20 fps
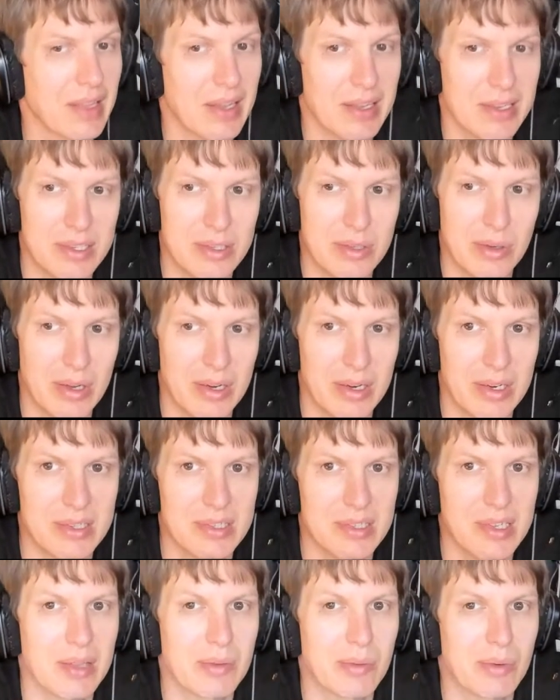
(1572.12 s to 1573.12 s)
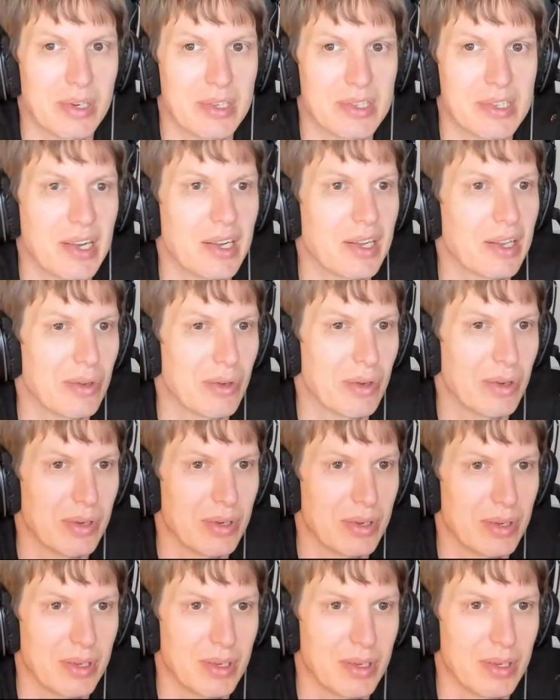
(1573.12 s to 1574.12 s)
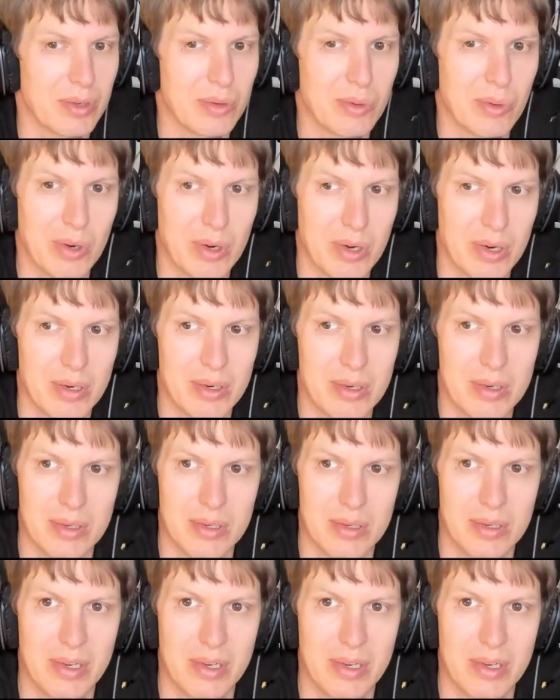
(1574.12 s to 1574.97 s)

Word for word: test to understand what exactly you are